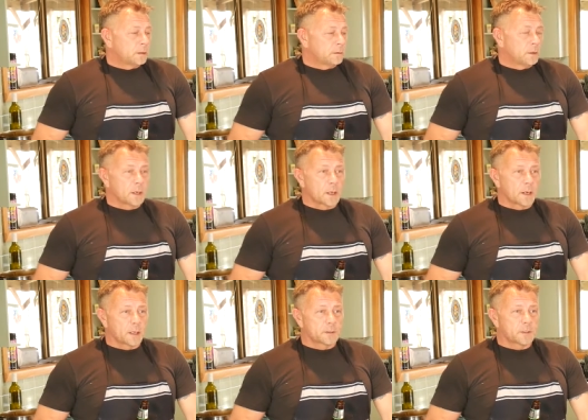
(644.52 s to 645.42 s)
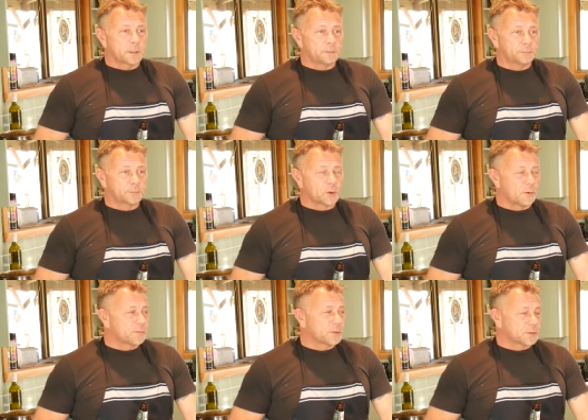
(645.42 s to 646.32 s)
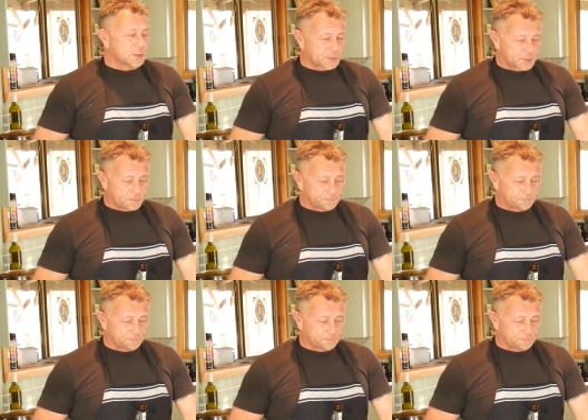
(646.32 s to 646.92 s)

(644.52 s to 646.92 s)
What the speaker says: Rightio lads, time for the testing.